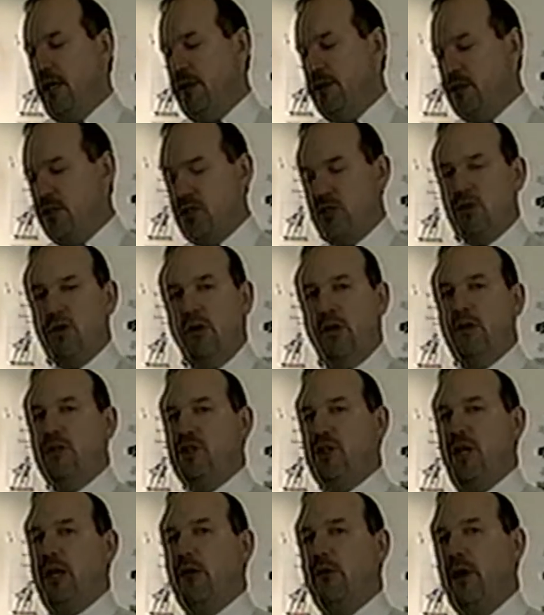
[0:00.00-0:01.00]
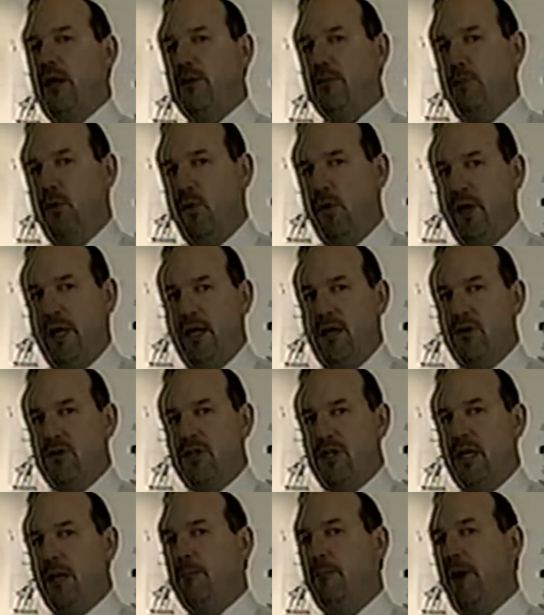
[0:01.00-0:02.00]
this is going to generate more
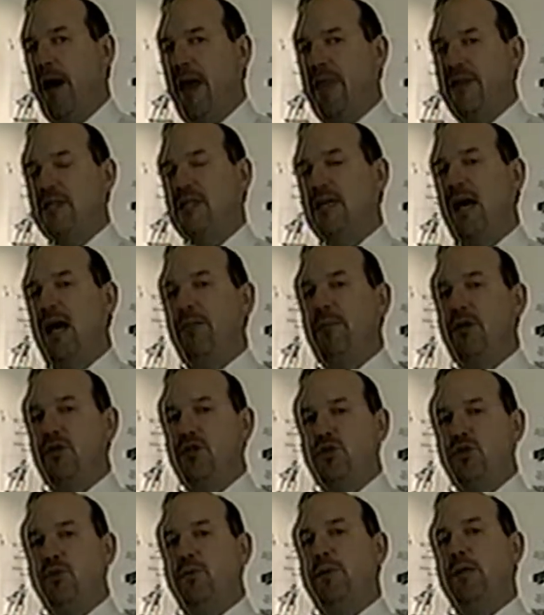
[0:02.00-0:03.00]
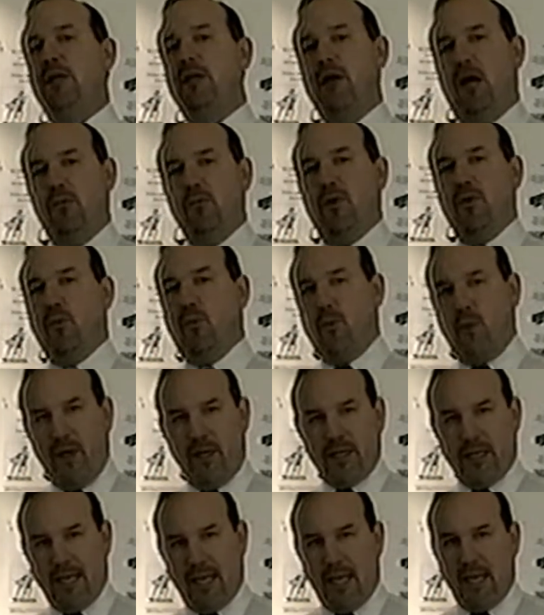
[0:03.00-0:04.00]
energy, and by the time that you'd be done with
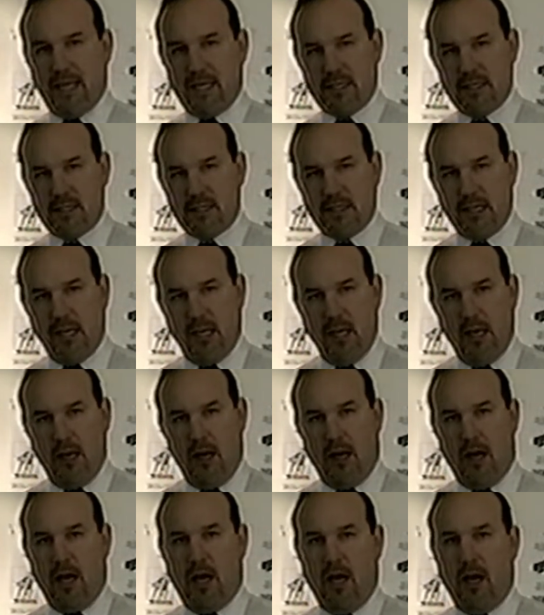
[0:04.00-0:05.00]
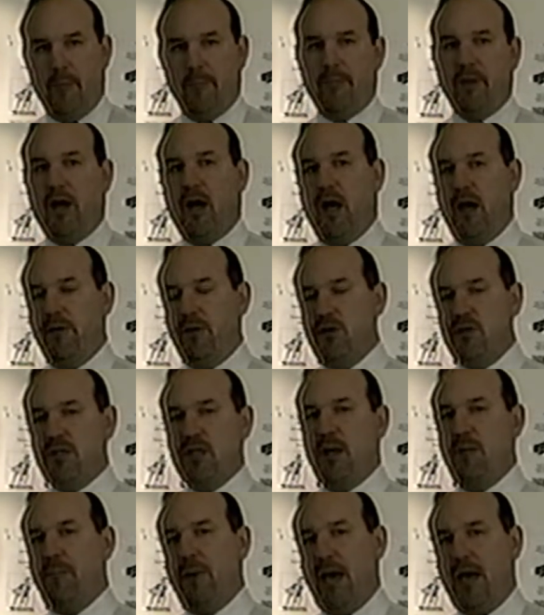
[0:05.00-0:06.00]
one case
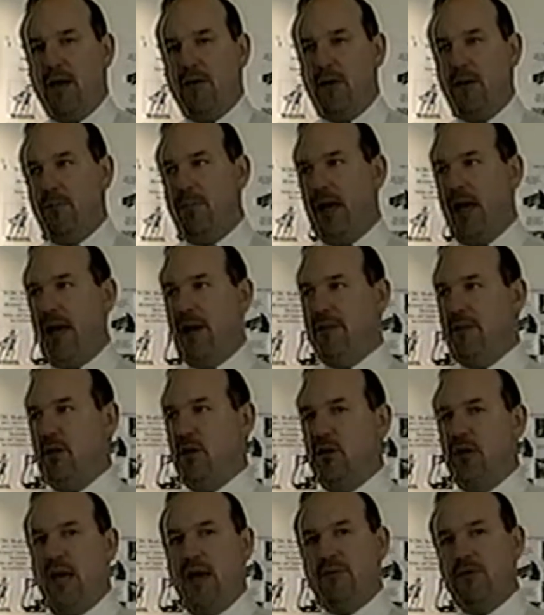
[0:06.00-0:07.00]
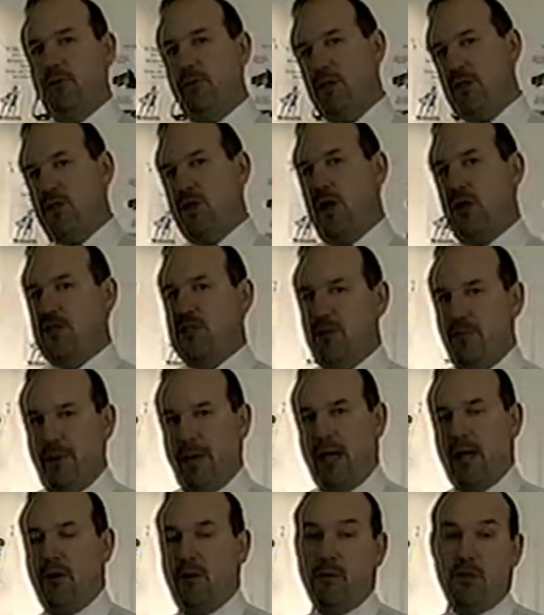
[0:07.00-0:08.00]
using a battery pack, then you'd have to recharge the
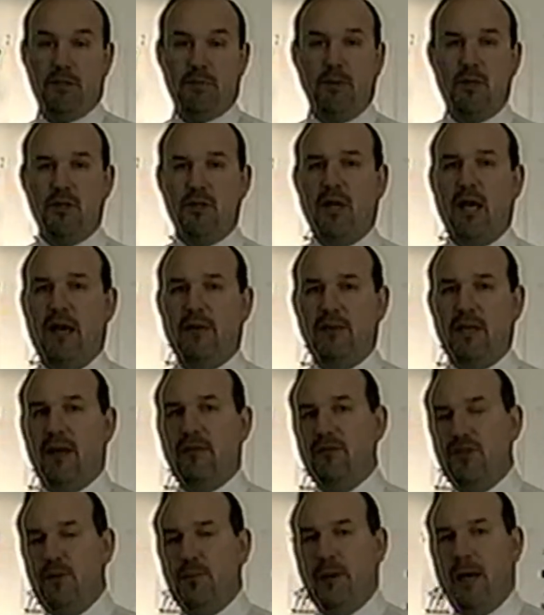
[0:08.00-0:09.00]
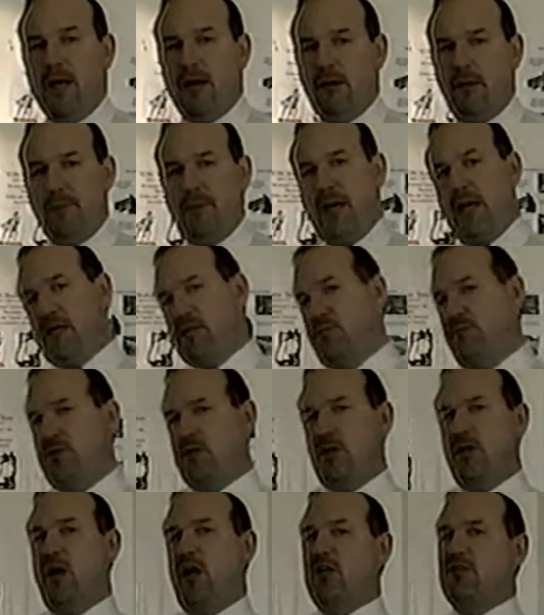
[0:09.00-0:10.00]
battery, which means you'd have to have two battery packs, which
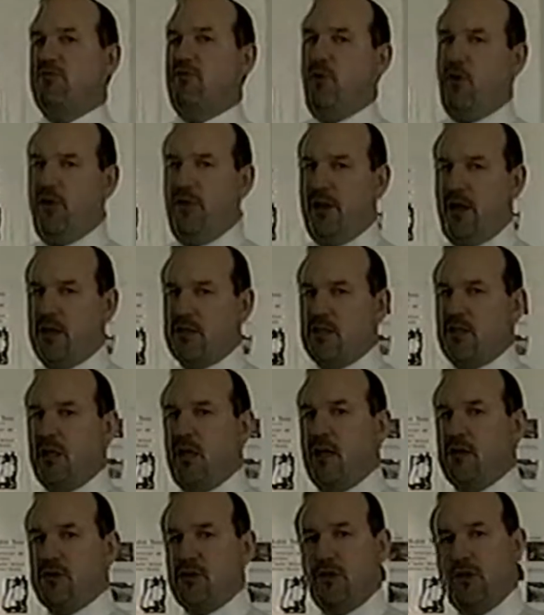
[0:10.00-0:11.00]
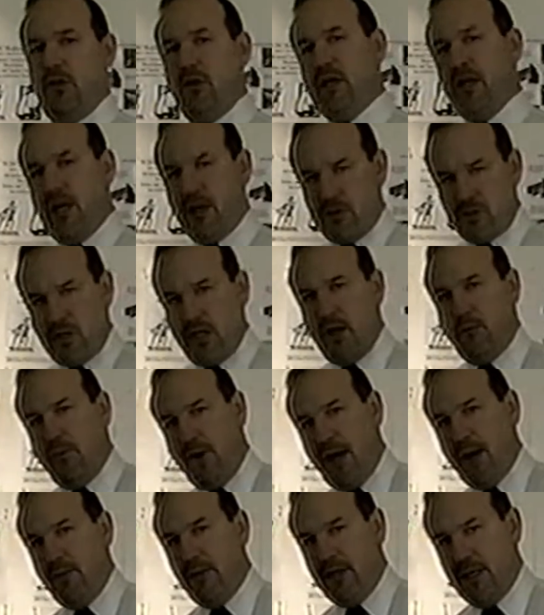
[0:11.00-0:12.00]
would cost $4,000, so you can understand
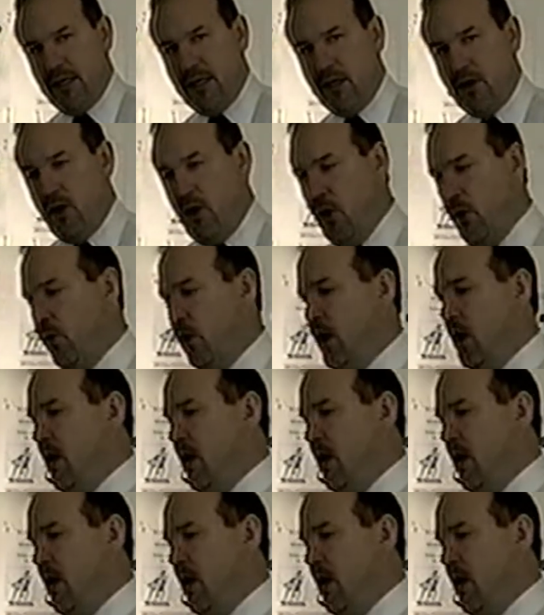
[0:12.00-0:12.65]
why we didn't go